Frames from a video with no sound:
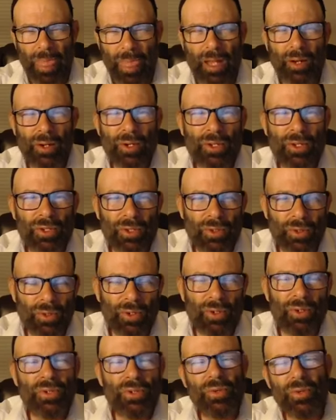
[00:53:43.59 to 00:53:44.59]
Our
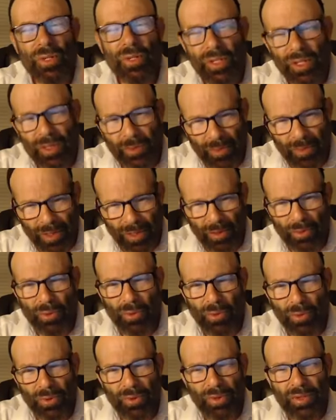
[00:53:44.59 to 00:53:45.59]
historical Judaism in the
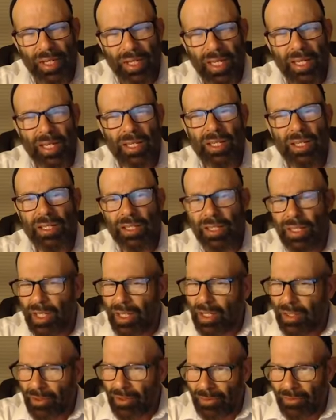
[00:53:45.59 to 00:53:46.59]
olden days
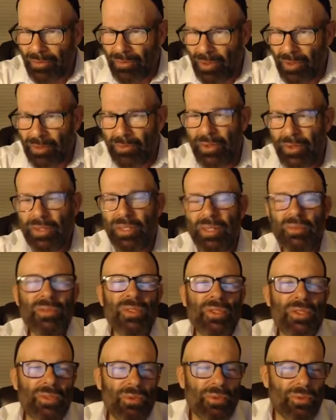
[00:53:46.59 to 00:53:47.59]
is a very, very
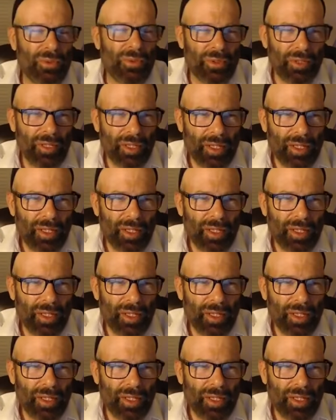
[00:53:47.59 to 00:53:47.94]
different school.